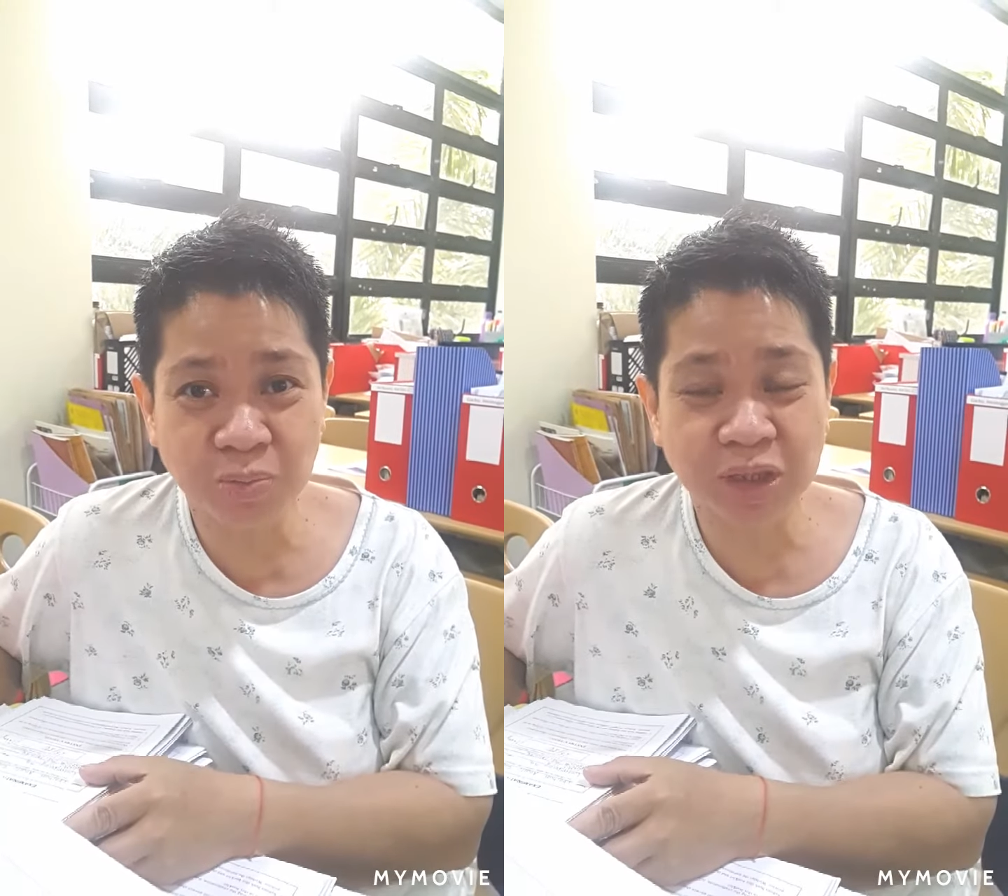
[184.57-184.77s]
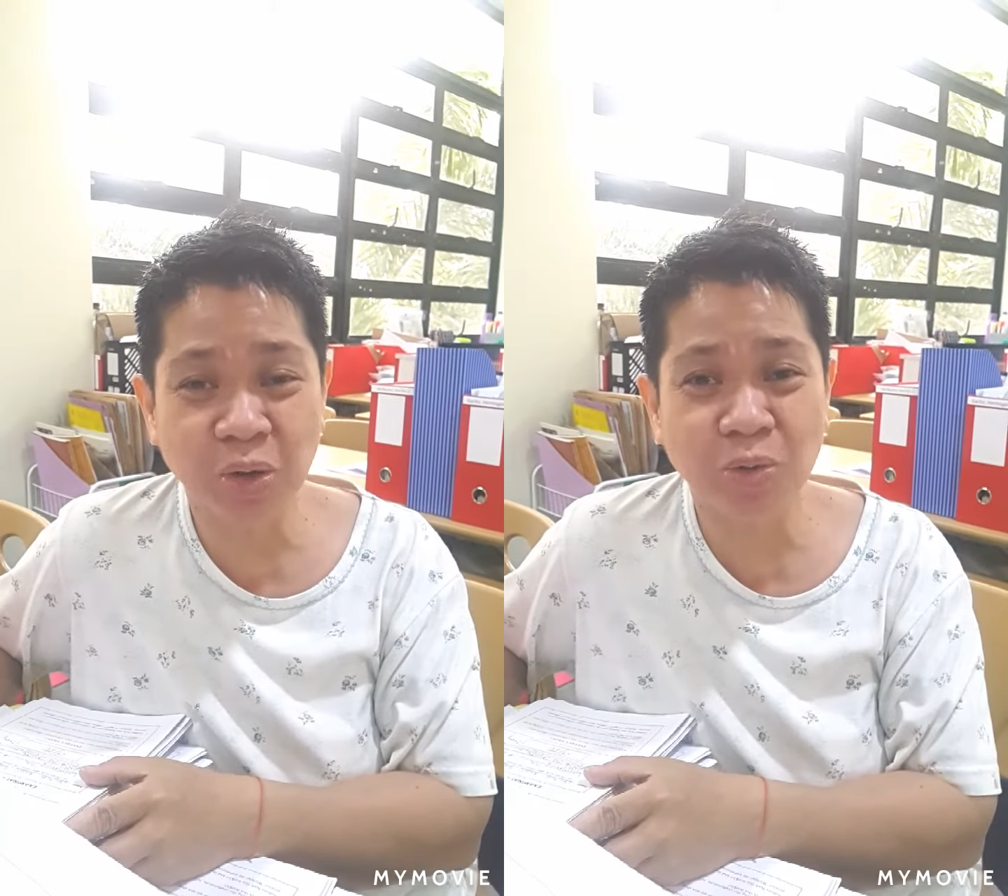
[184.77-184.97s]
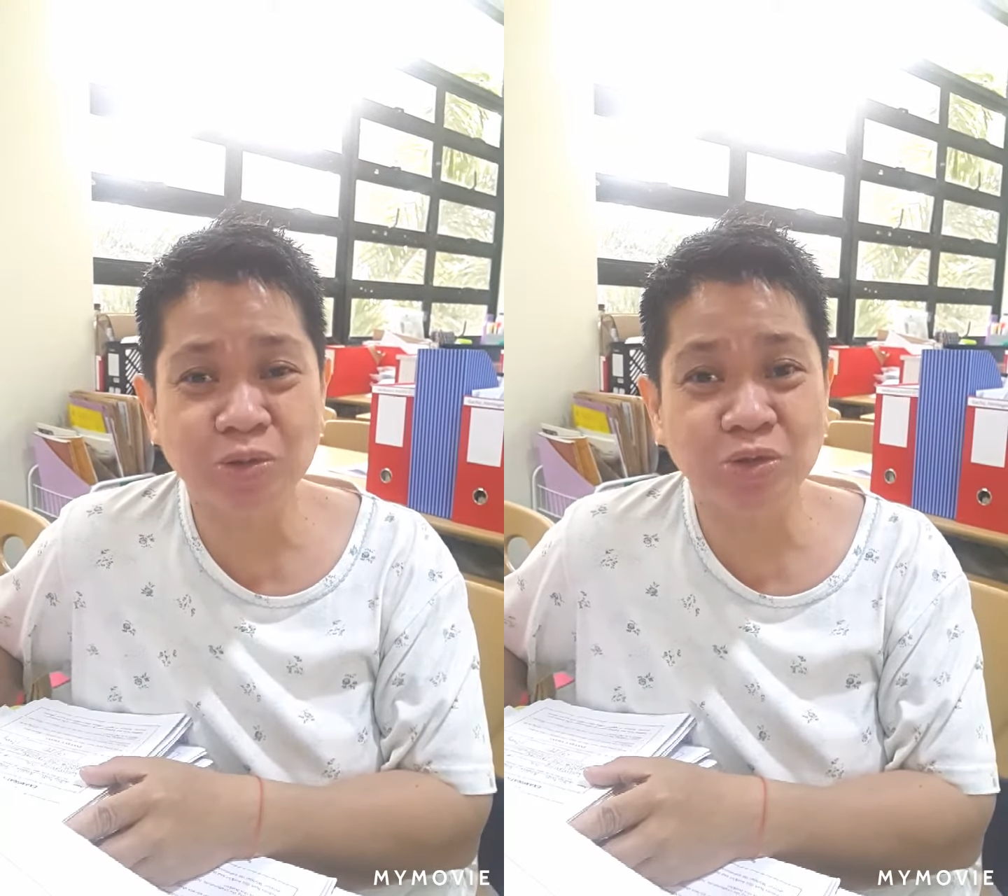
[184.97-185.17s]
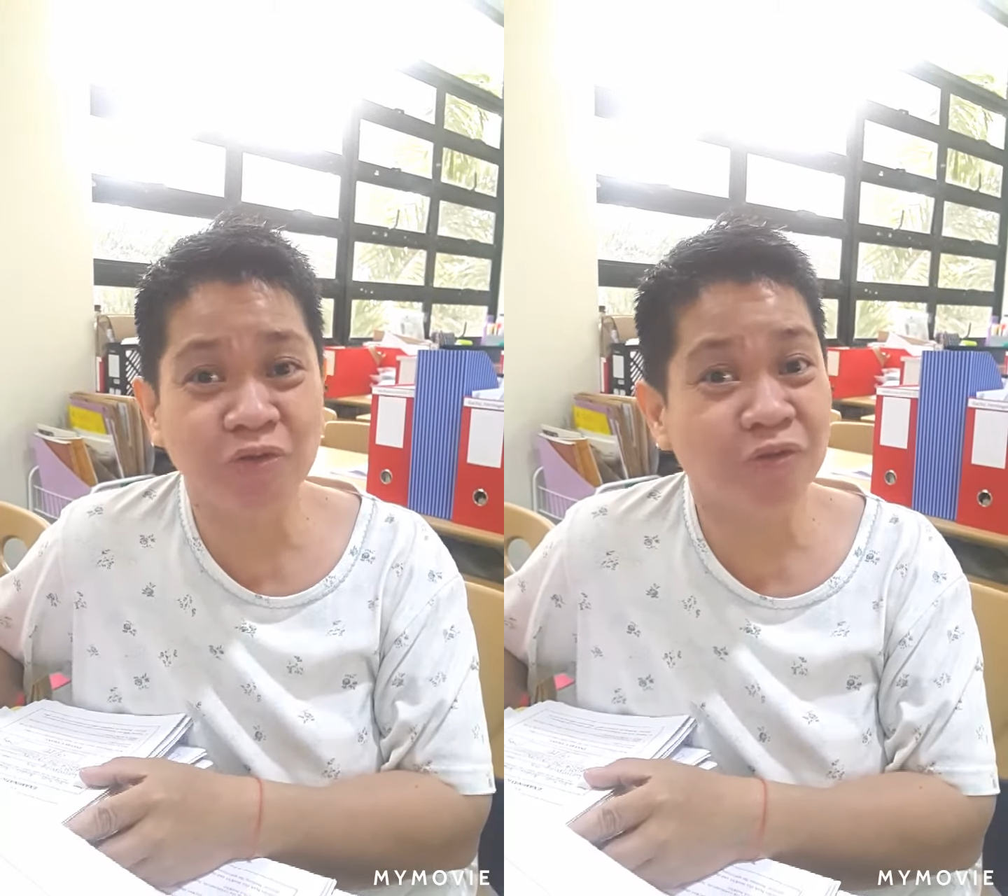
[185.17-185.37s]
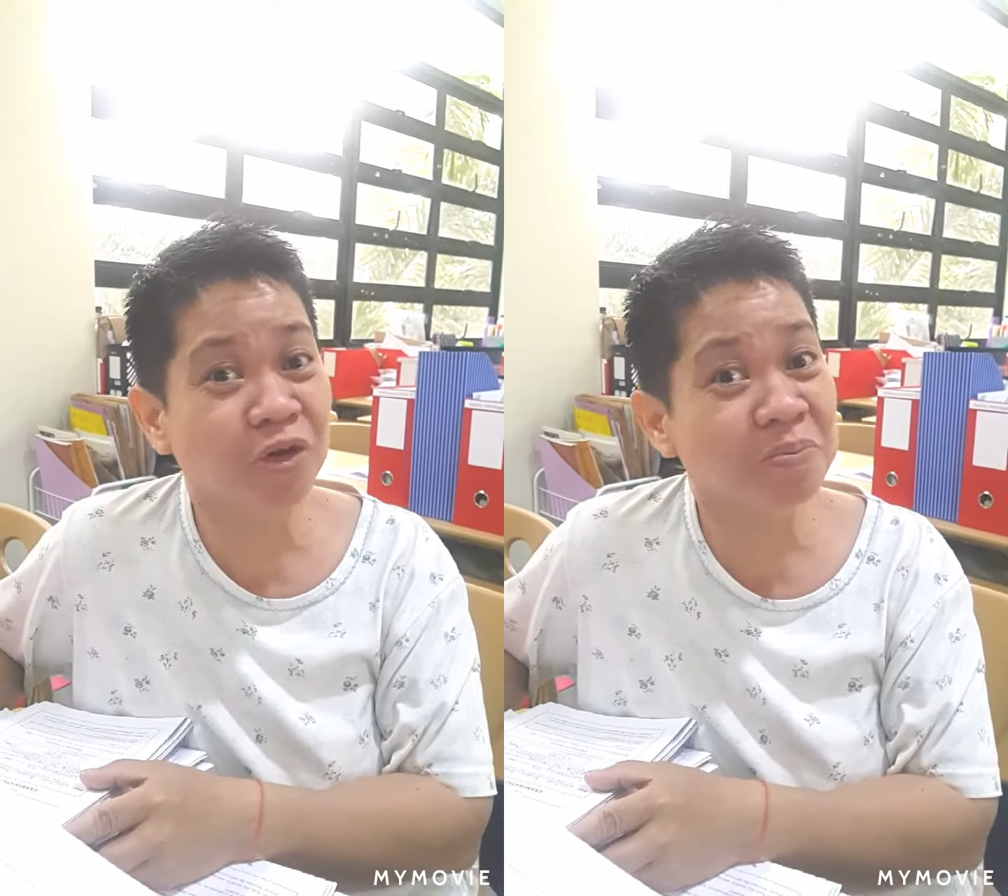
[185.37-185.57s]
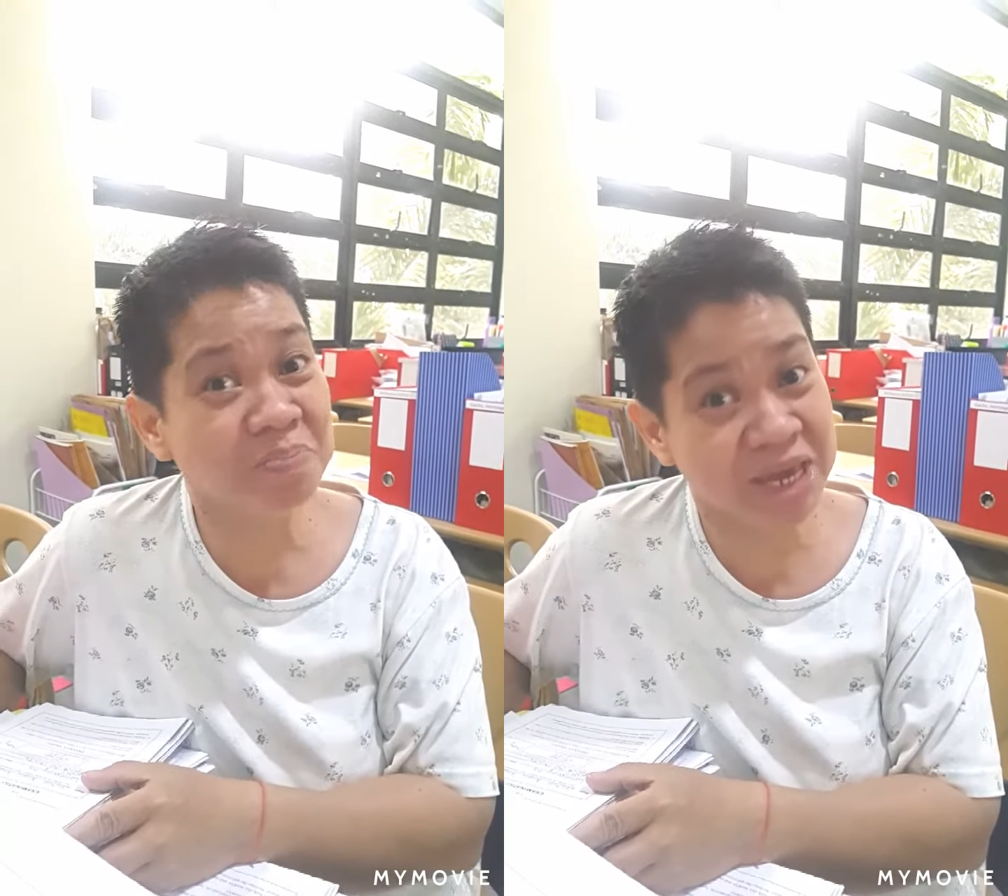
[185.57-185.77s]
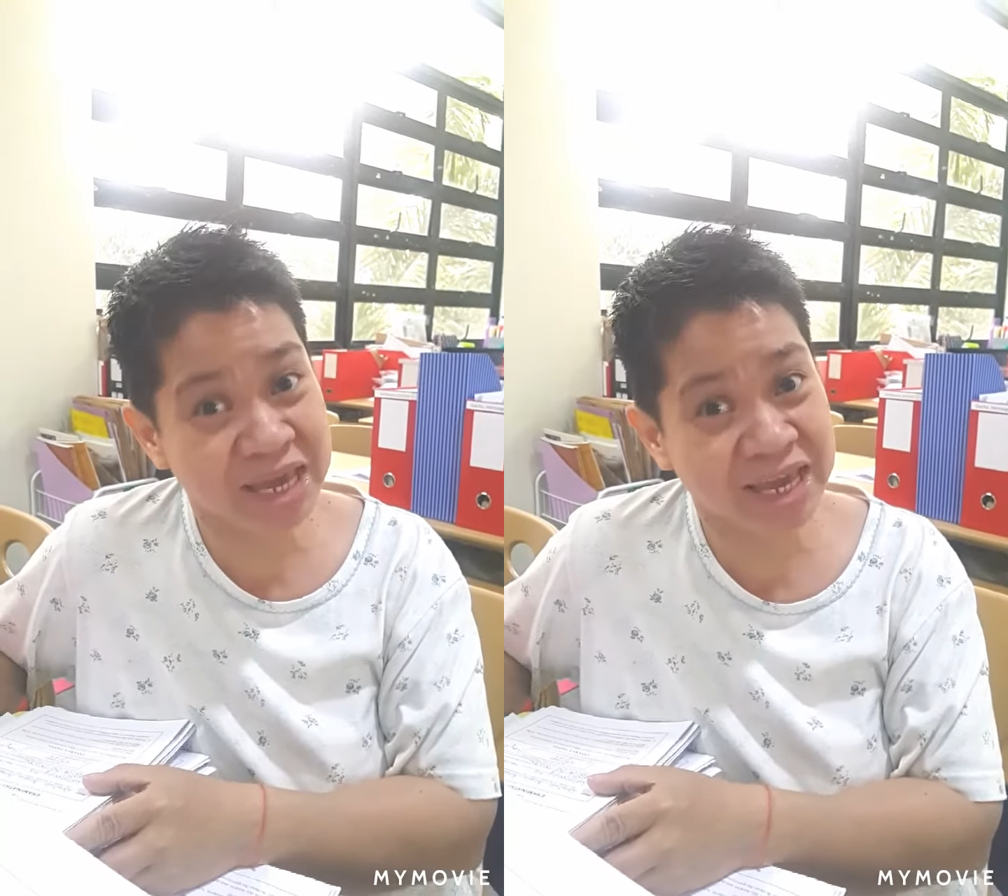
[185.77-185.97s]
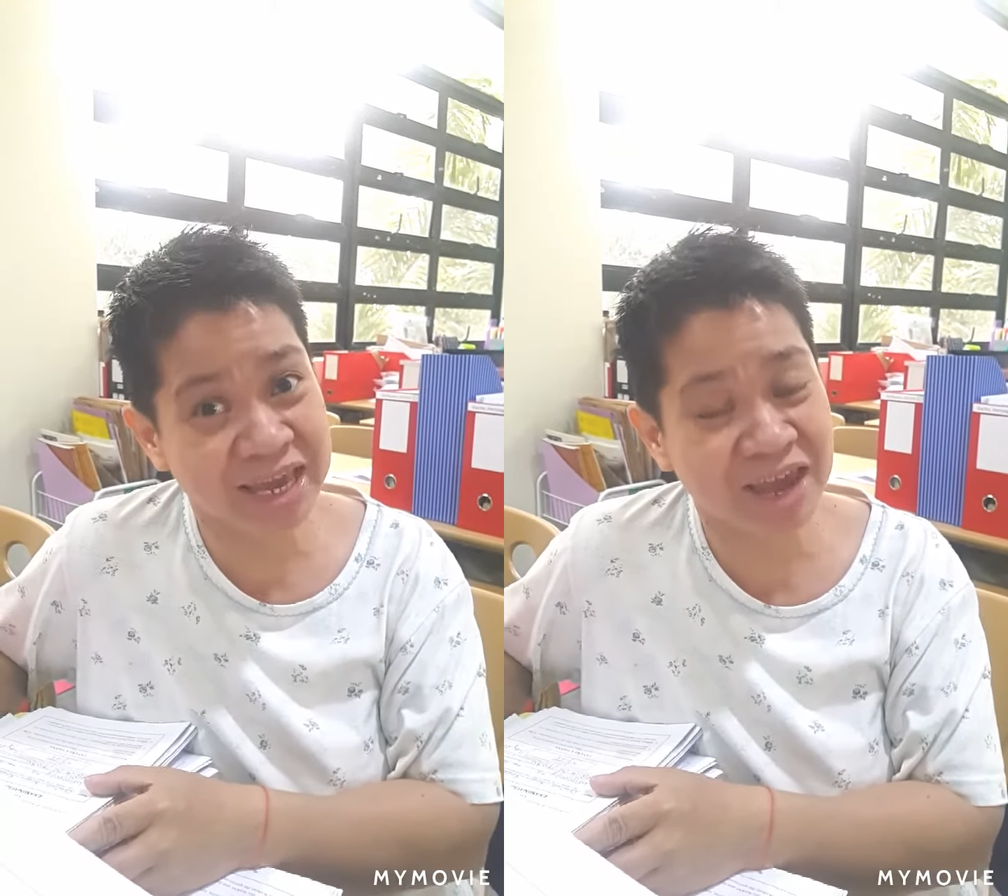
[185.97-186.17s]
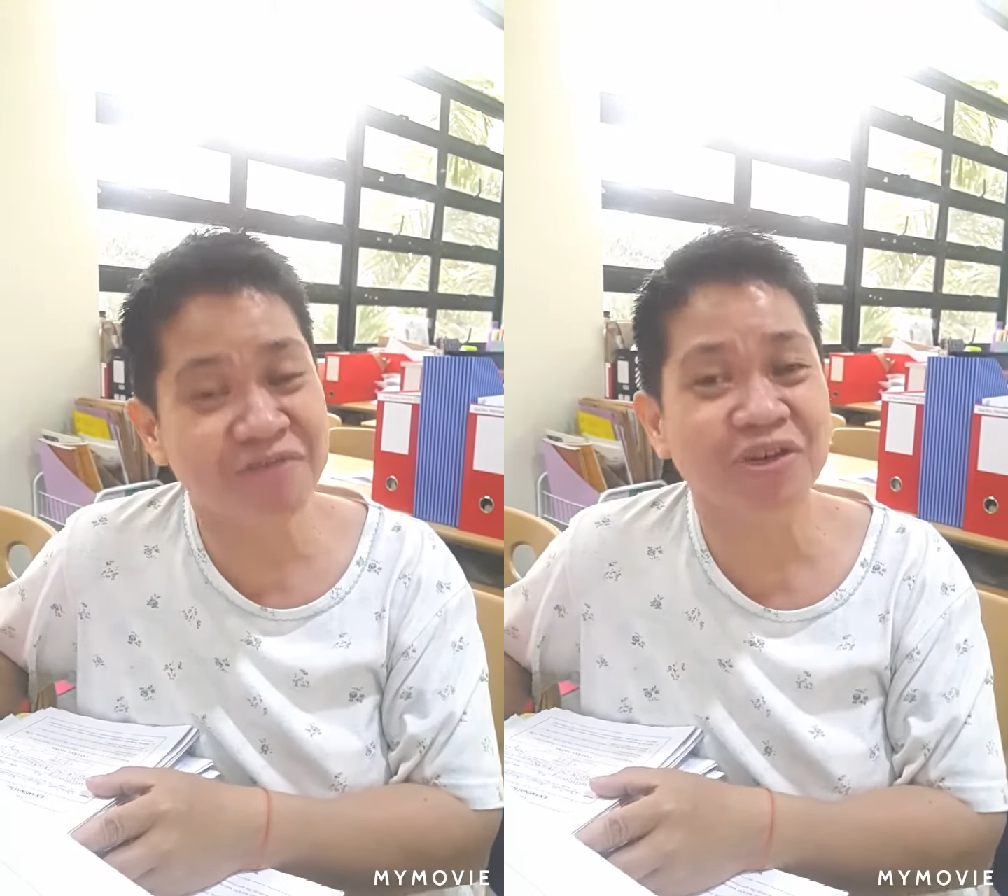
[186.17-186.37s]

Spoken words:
but also for me and